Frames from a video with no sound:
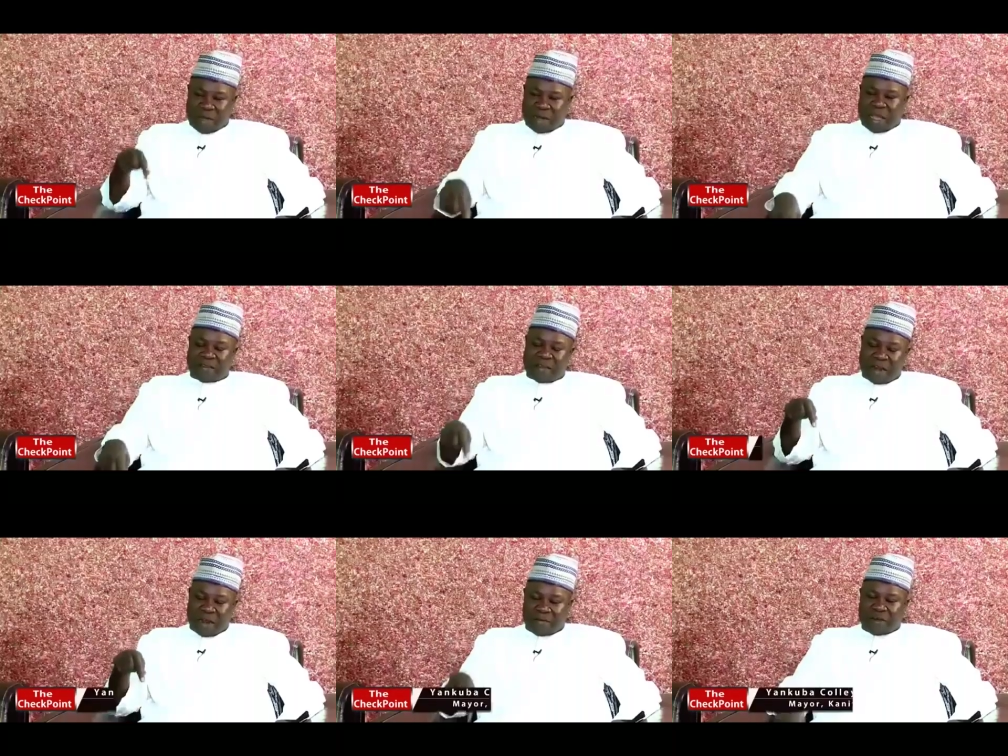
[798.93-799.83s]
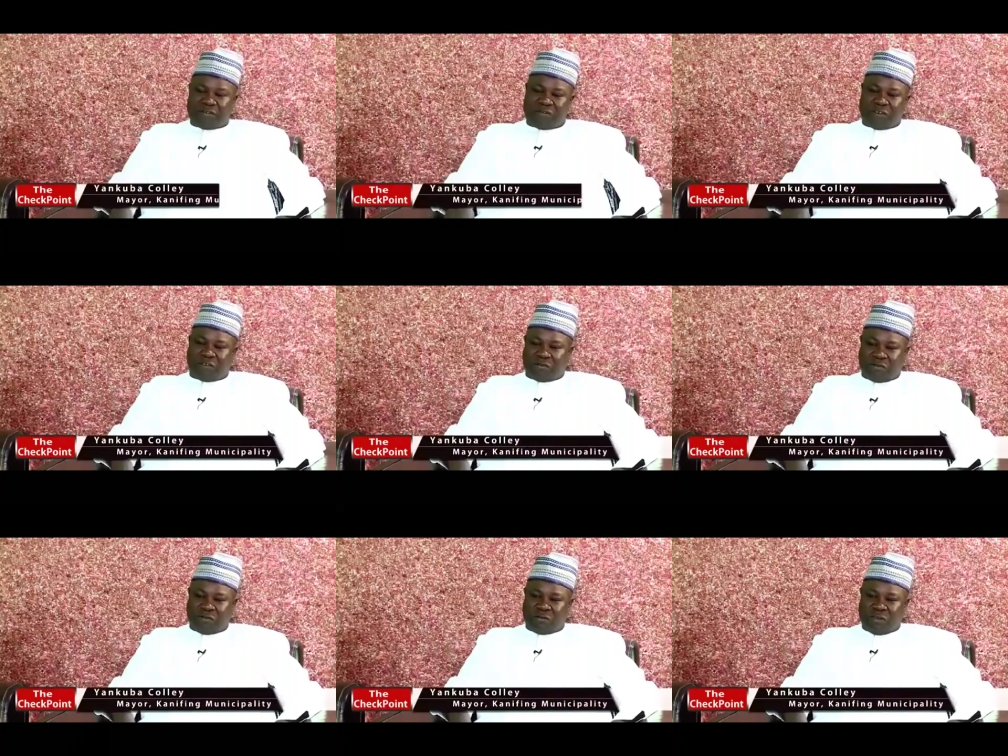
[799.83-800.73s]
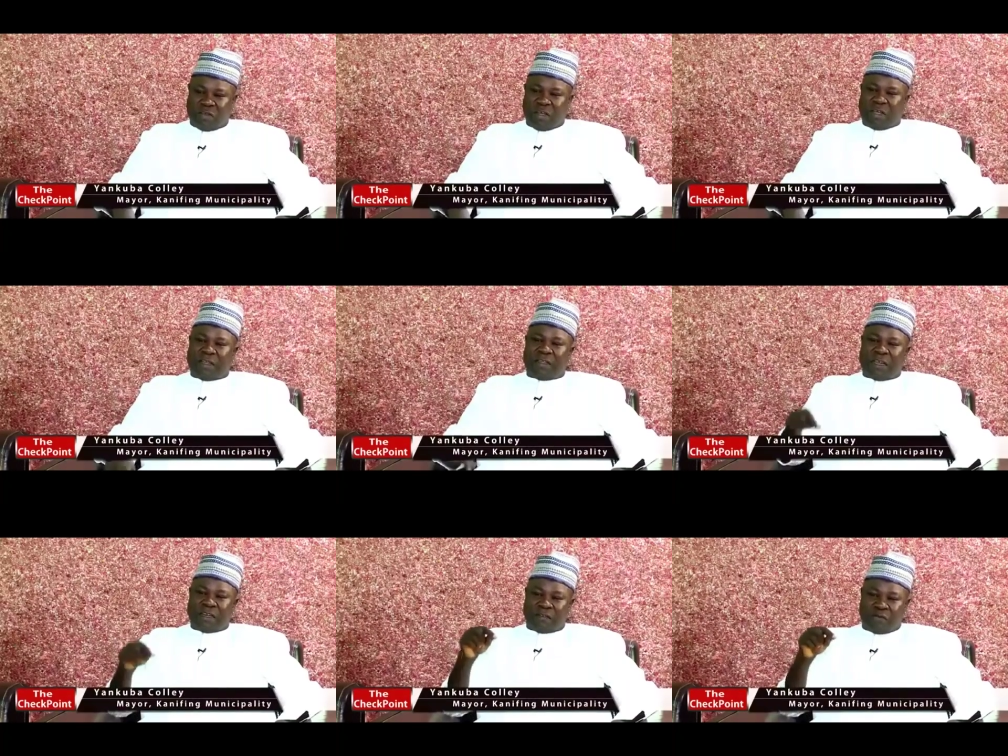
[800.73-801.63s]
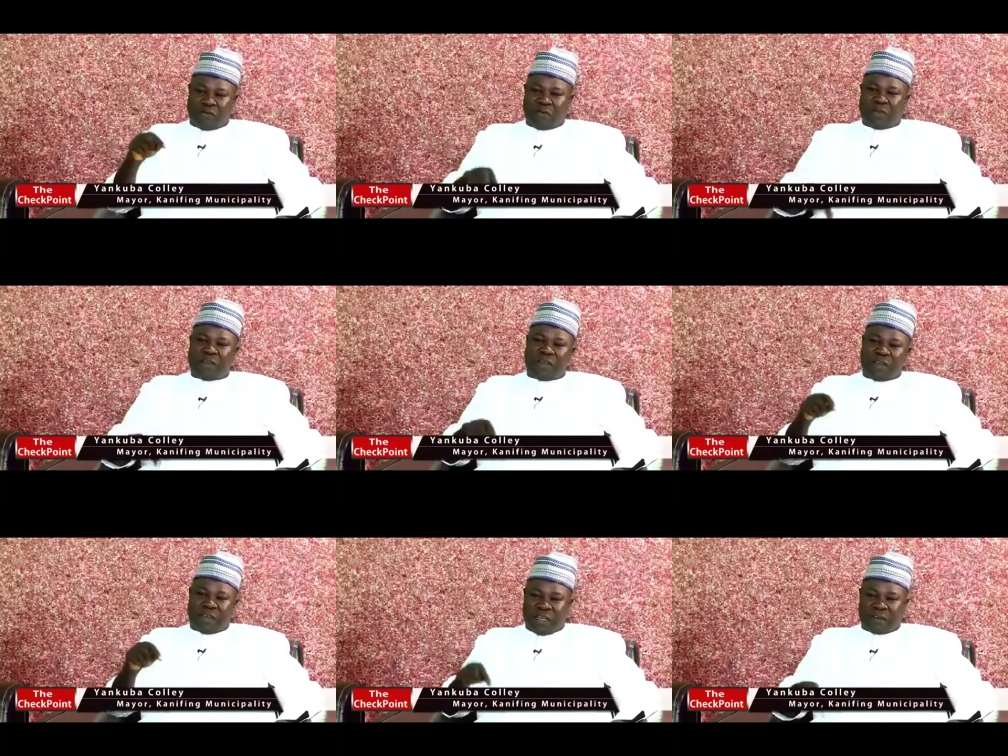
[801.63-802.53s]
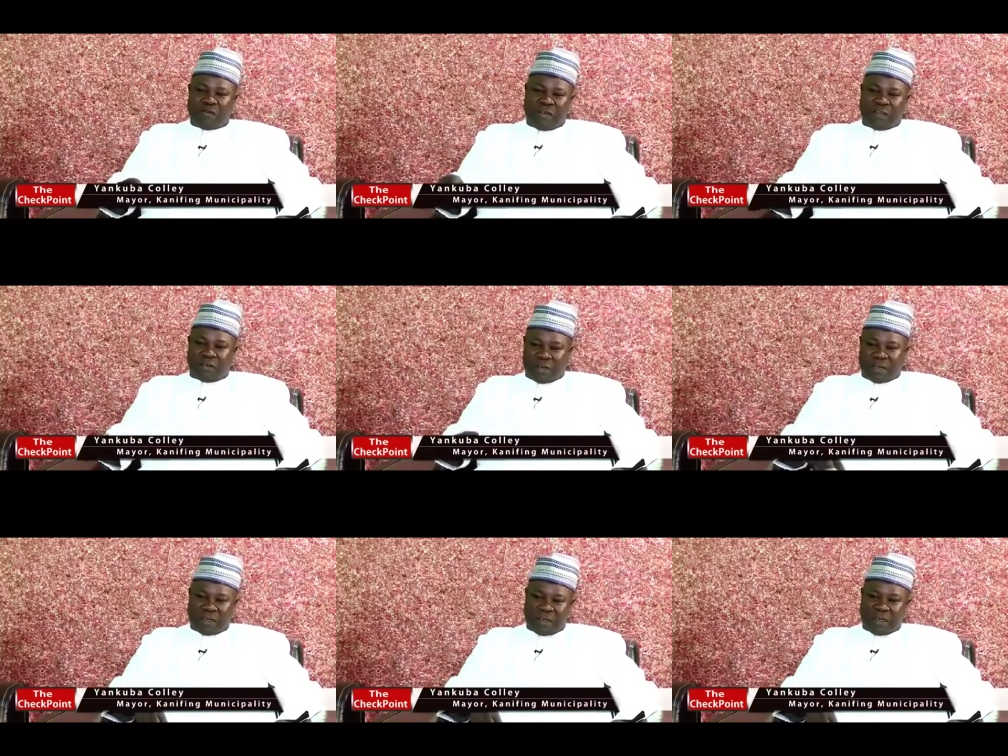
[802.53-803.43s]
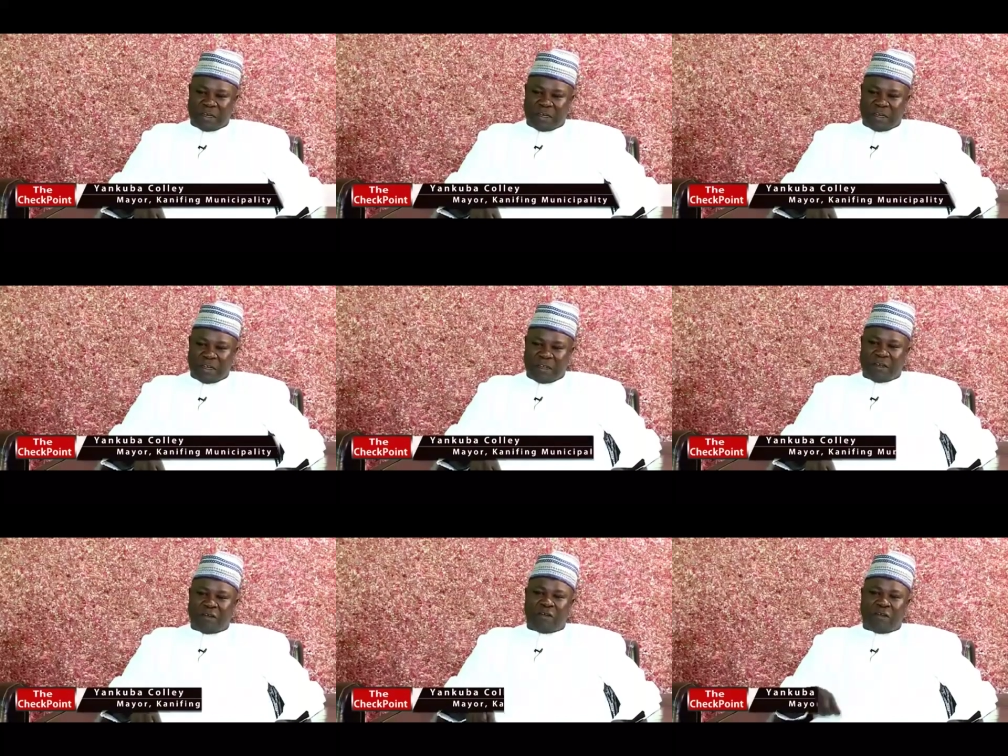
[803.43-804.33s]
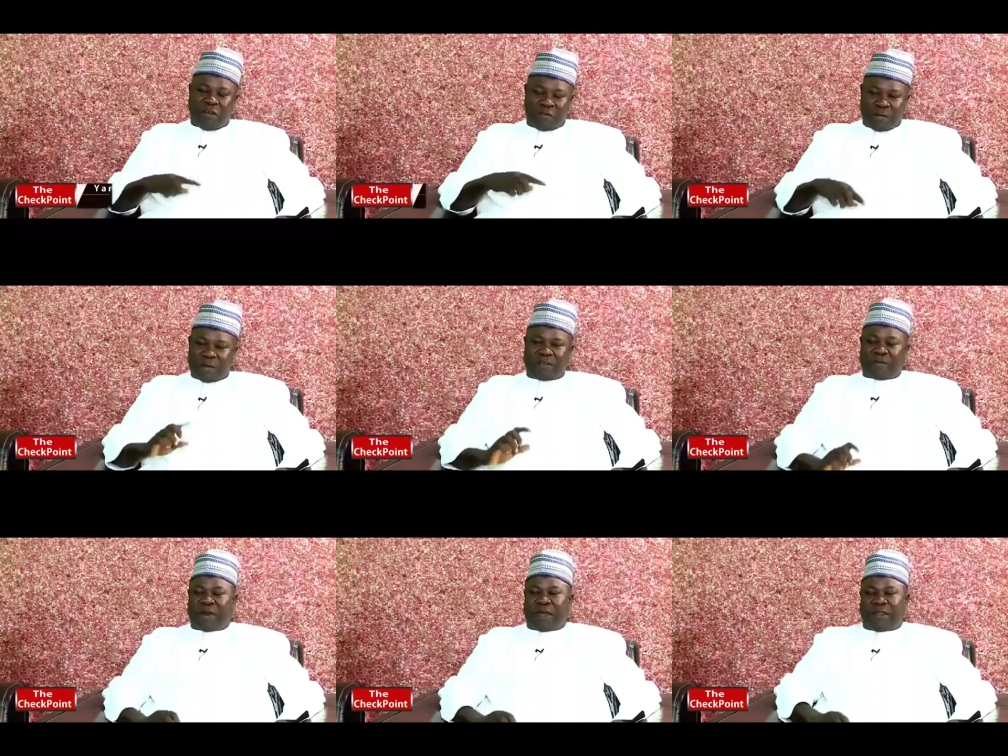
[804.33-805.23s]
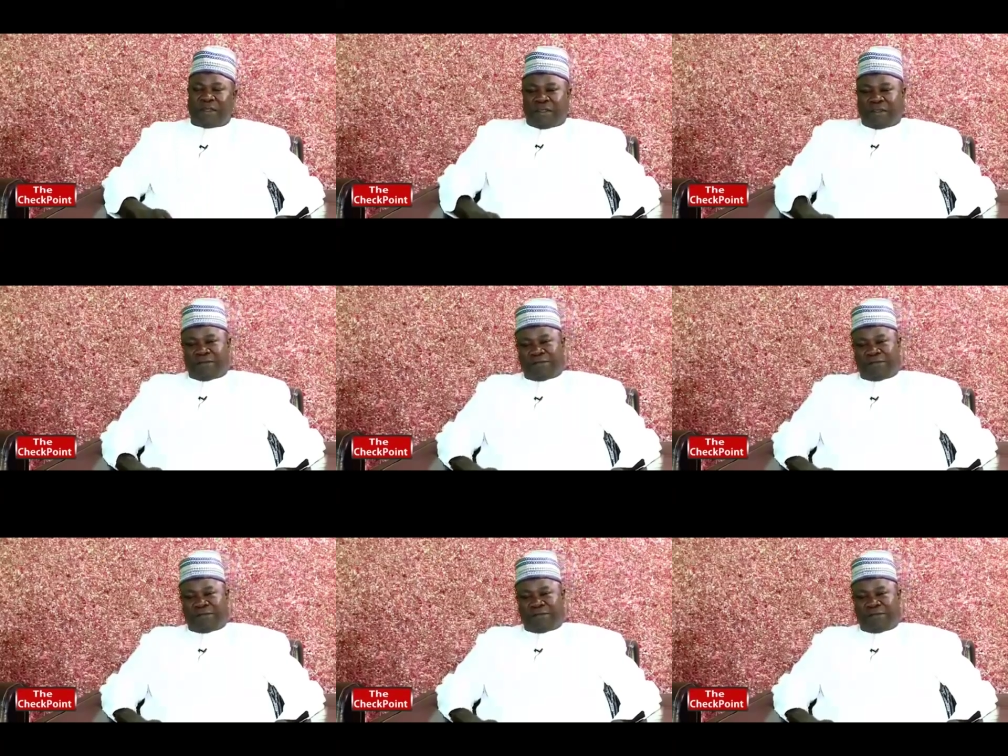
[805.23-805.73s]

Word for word: is, a, there is an administration that is doing the day to day running of the municipality.